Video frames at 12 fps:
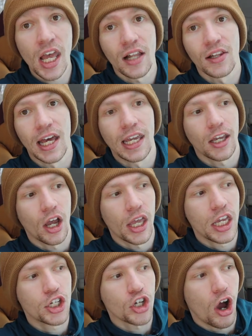like
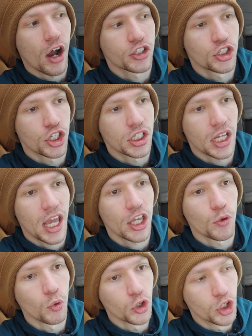each oxygen tank
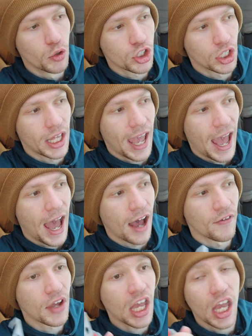will usually
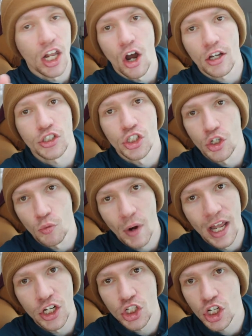have an oxygen
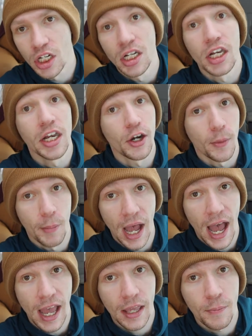wrench
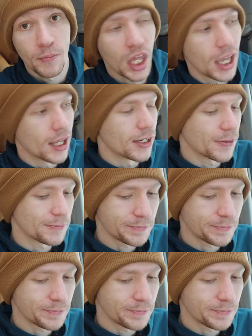nearby, and